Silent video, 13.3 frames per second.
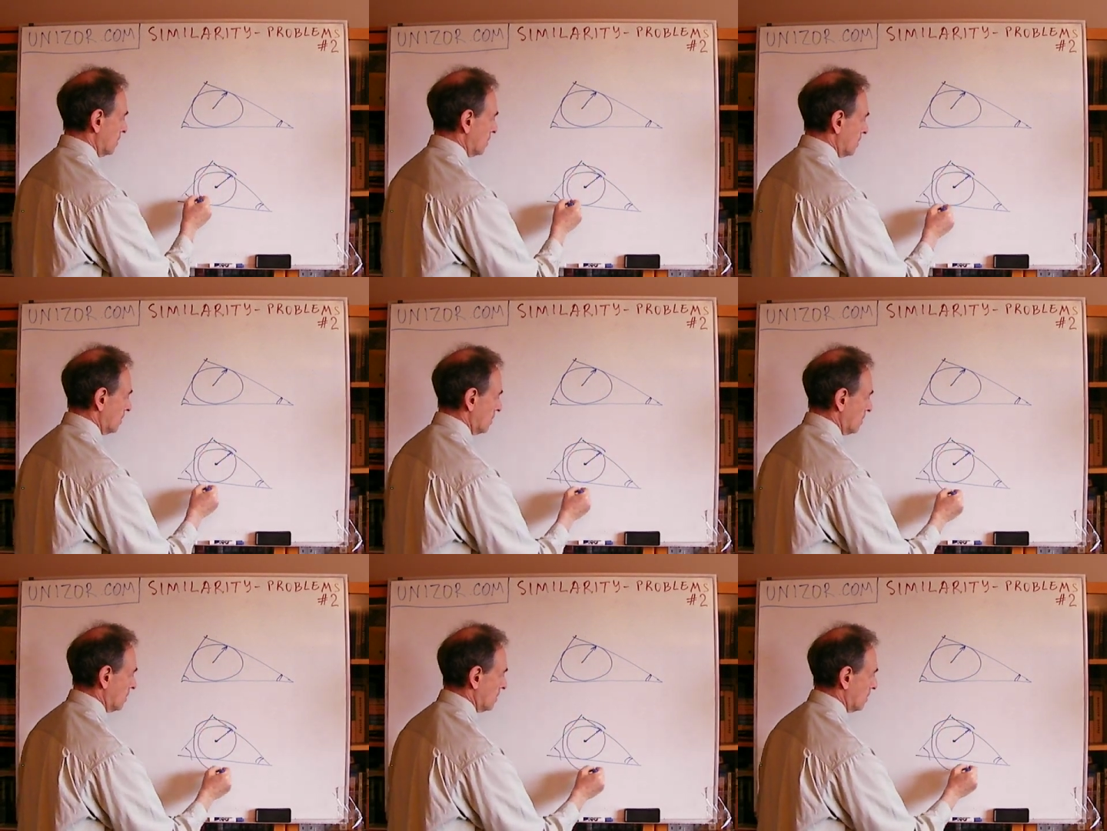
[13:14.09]

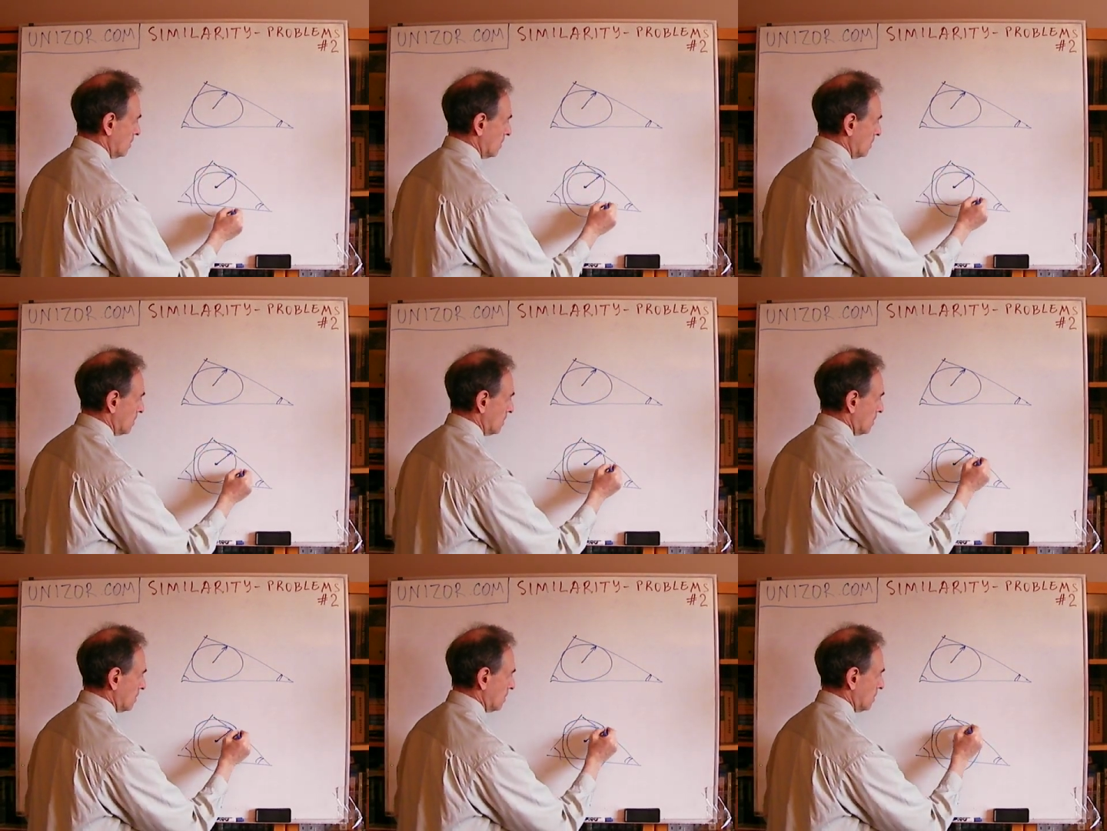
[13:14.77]

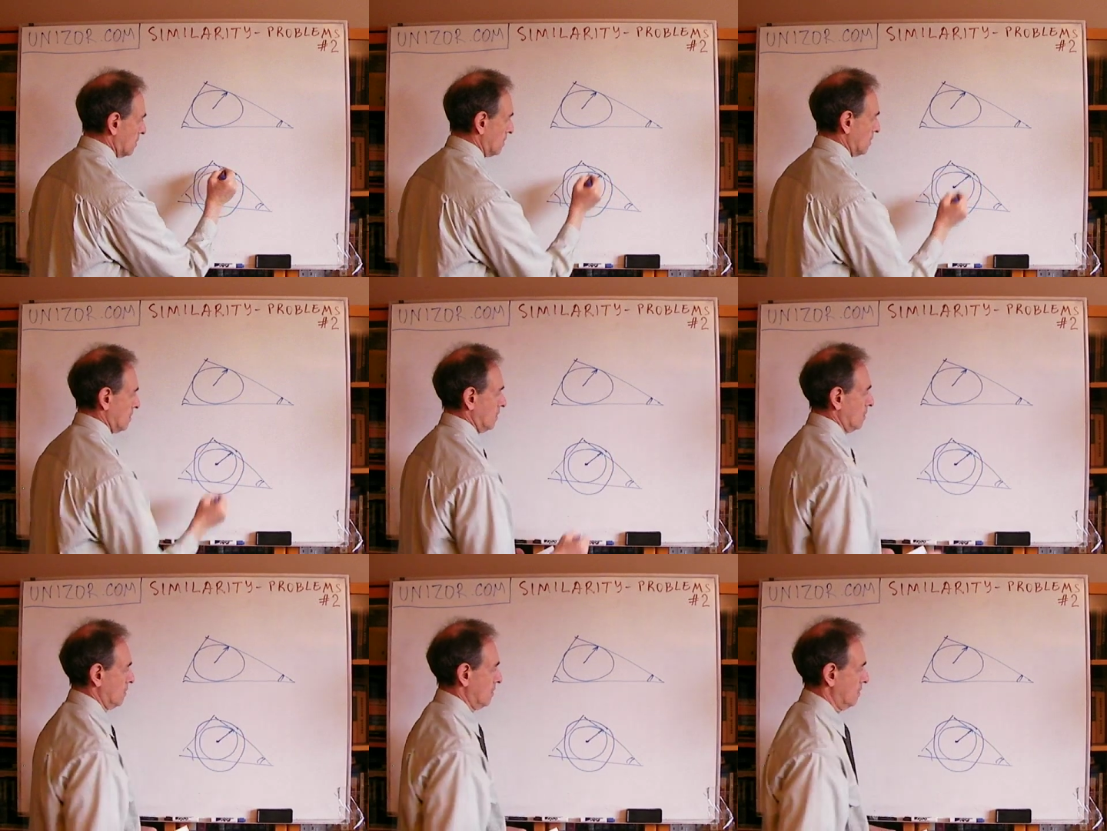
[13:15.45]

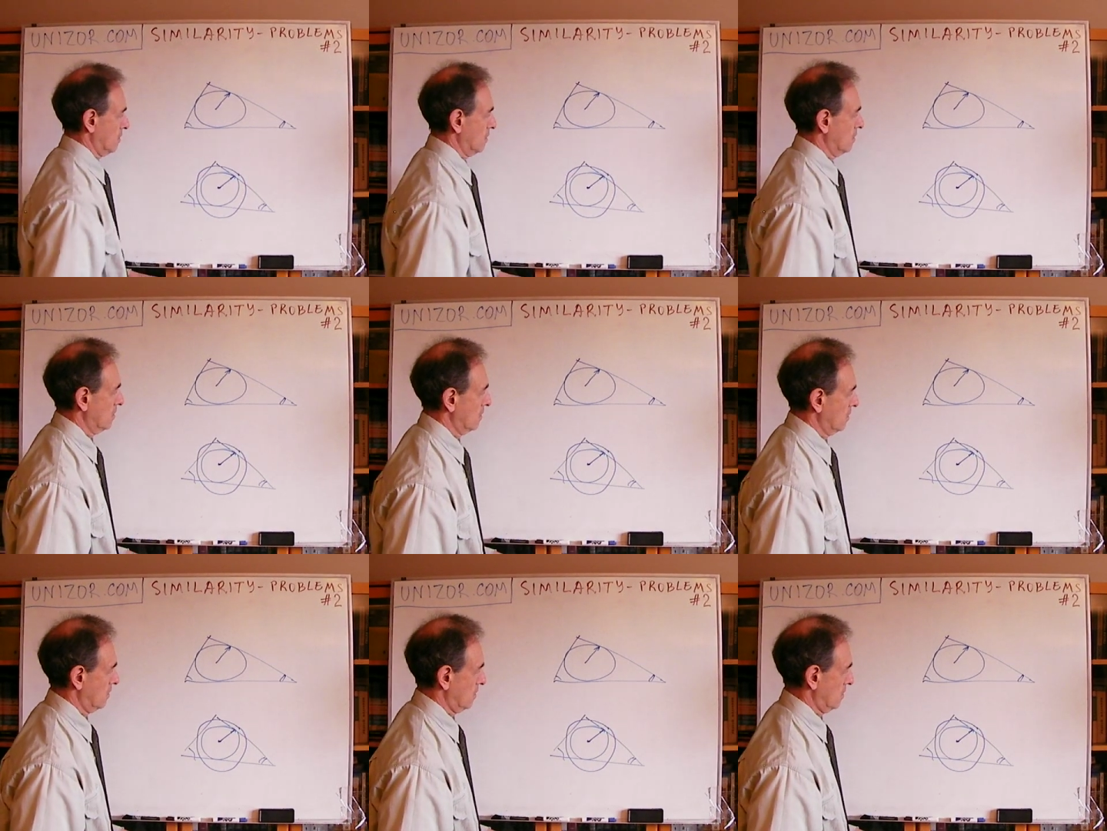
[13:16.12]

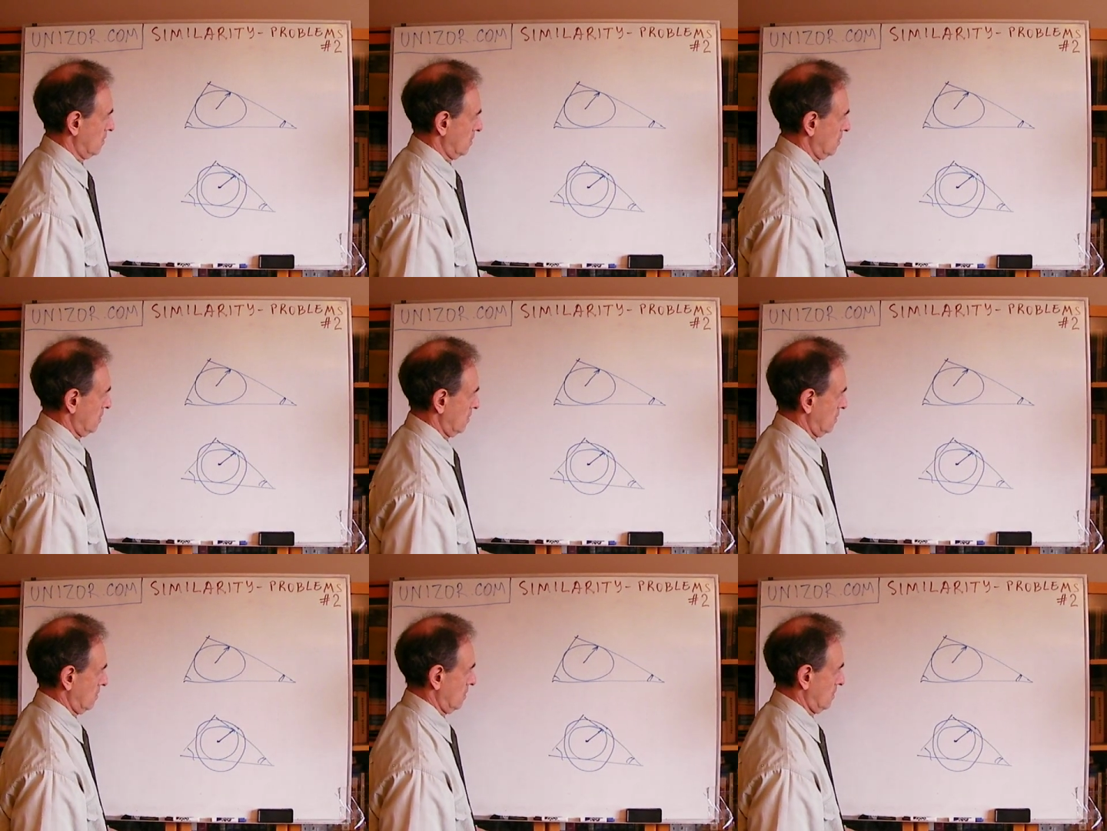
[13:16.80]

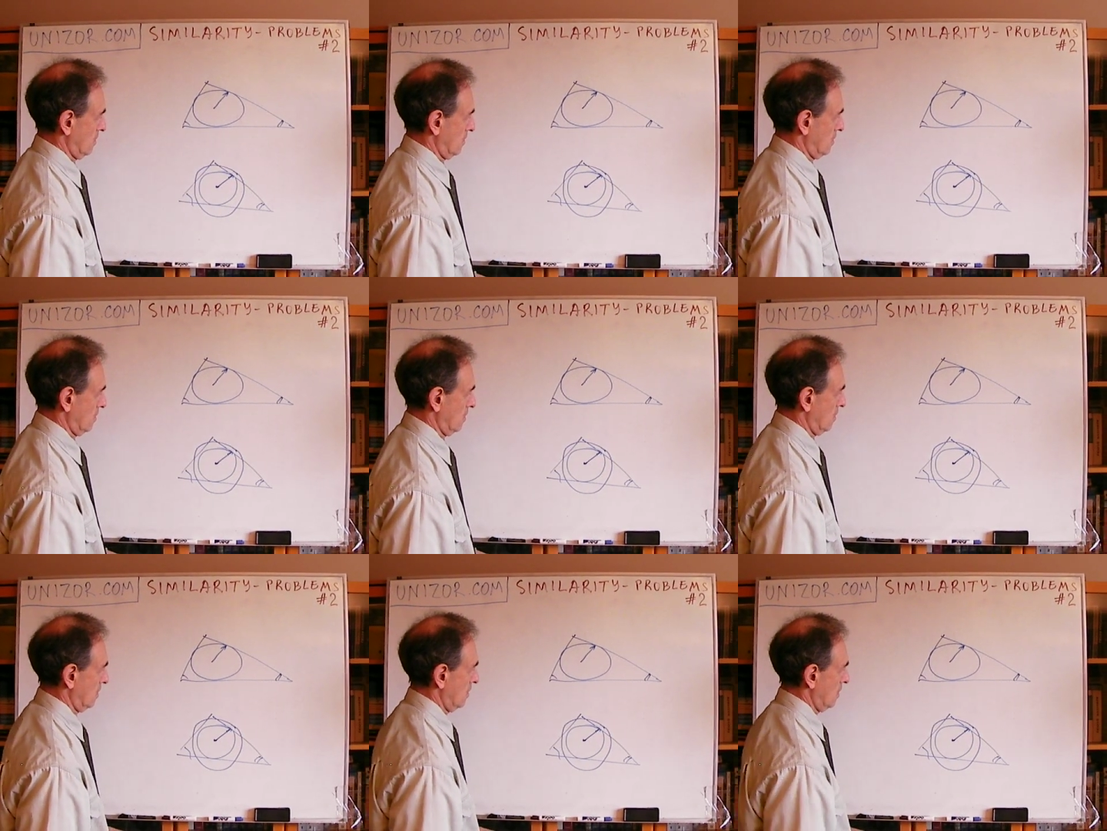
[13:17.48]

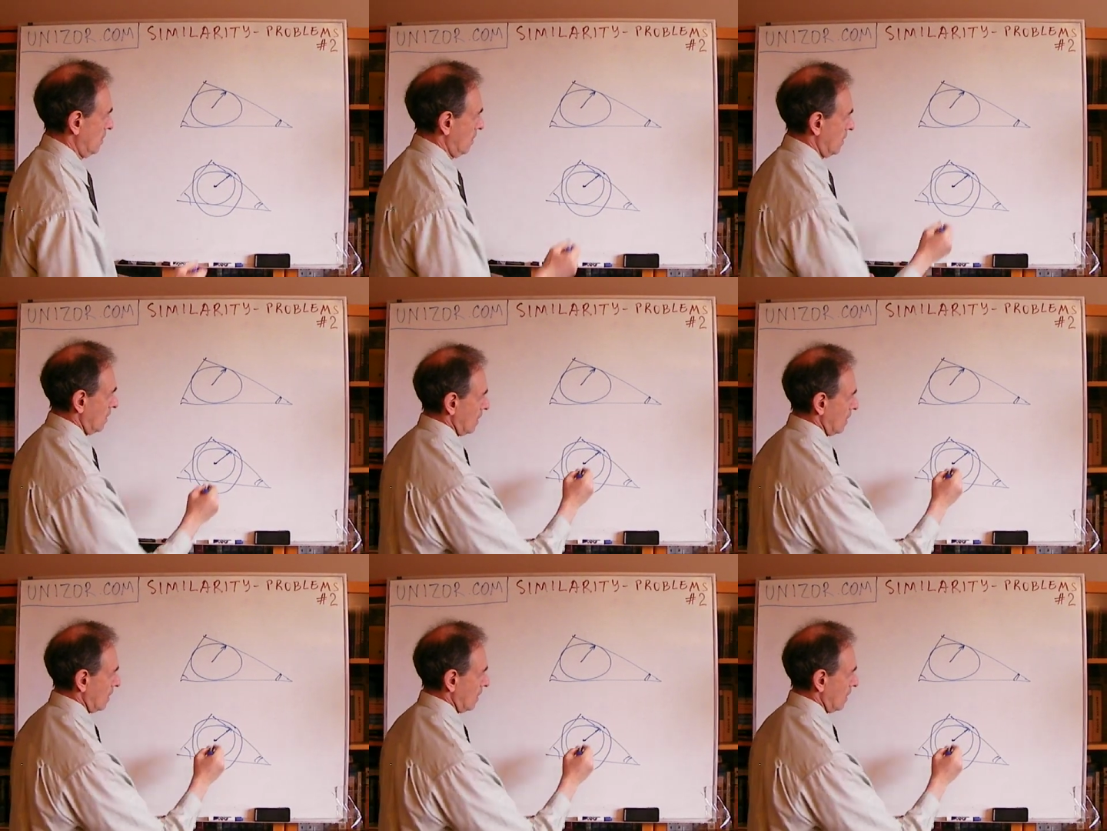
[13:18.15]
[no speech]